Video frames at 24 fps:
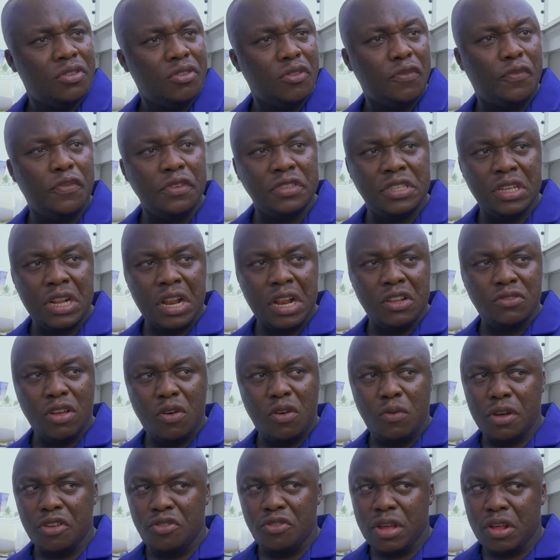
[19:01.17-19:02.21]
If you feel this
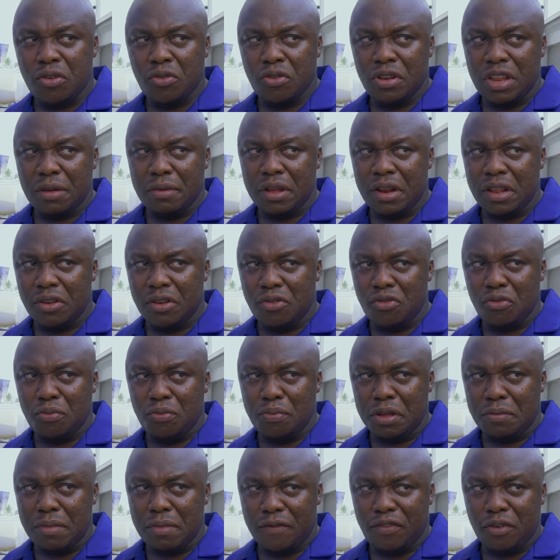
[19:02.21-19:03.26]
one where you and Udeme, they do
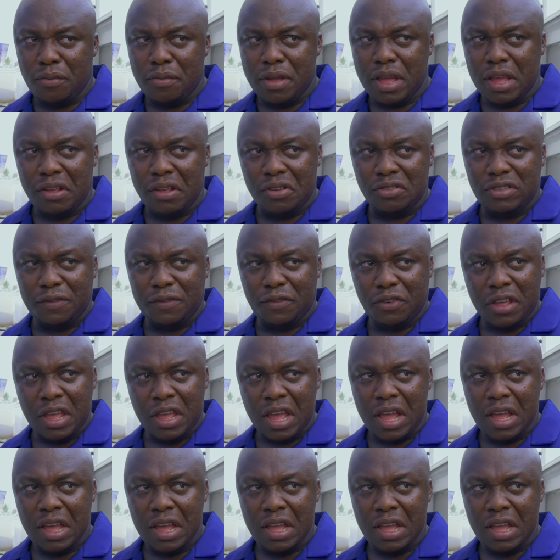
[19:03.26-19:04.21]
big man for me and you listen for here.